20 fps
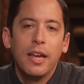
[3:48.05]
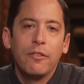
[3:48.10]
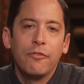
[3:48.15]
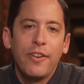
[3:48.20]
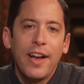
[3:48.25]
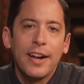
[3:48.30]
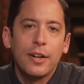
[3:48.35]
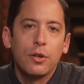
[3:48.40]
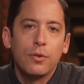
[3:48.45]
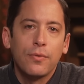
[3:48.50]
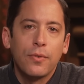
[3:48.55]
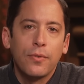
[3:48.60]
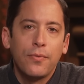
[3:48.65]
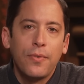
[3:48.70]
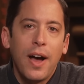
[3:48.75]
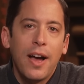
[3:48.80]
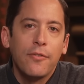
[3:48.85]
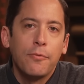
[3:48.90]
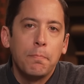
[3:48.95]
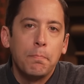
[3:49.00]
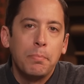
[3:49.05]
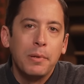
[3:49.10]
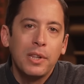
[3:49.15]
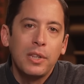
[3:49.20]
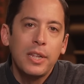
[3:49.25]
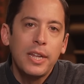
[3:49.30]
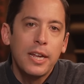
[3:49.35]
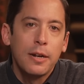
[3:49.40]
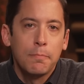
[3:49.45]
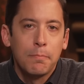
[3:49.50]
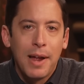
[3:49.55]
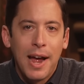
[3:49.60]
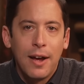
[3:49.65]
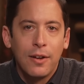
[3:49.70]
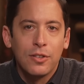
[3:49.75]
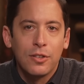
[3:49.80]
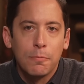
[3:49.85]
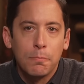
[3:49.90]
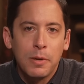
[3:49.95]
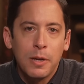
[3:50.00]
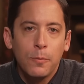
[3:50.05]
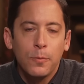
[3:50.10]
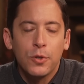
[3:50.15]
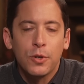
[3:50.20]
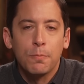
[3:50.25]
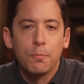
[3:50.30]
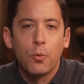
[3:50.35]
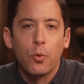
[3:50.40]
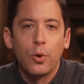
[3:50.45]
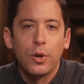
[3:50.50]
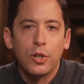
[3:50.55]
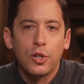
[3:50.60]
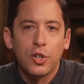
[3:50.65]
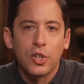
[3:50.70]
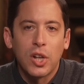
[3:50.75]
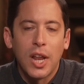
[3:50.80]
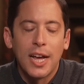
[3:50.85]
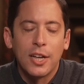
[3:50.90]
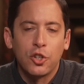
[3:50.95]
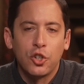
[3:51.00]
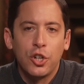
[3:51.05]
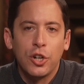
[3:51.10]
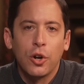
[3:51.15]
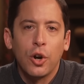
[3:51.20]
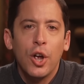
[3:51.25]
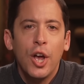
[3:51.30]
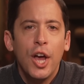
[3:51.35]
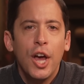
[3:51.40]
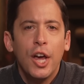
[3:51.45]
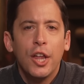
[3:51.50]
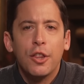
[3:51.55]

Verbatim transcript: In fact, over 5 billion pounds of meat was imported just last year.